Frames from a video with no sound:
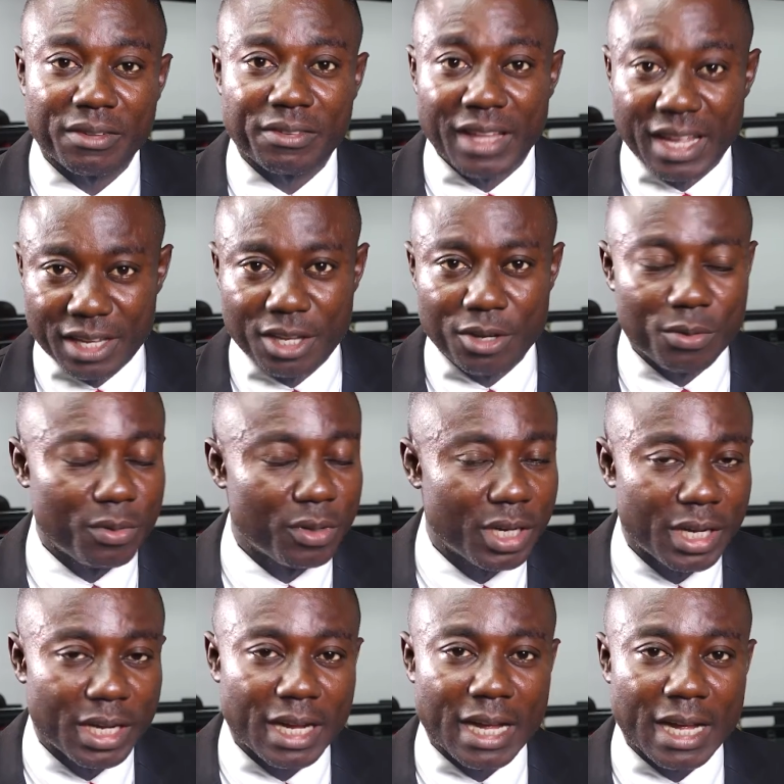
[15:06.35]
Thank you
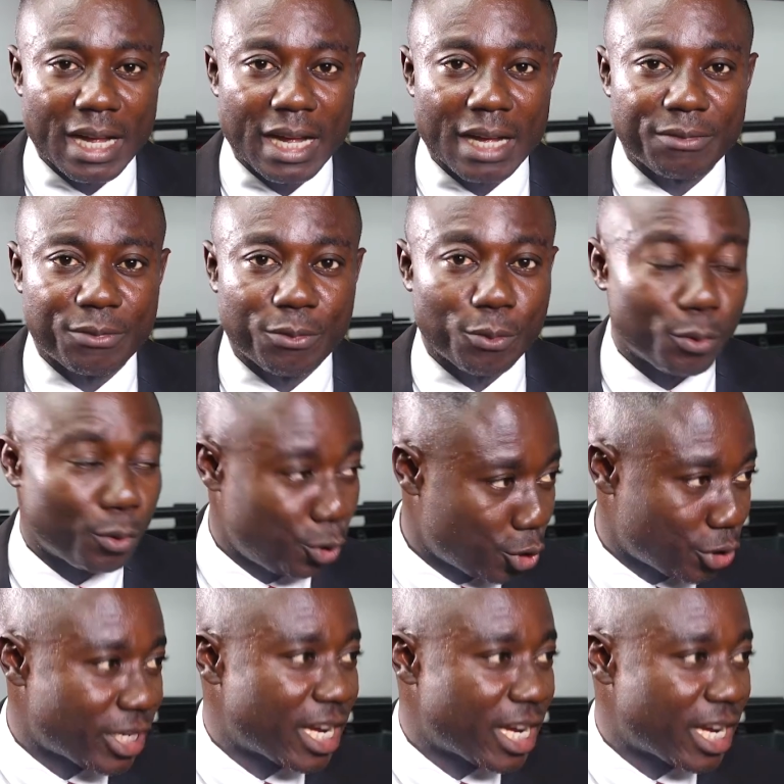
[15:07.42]
for your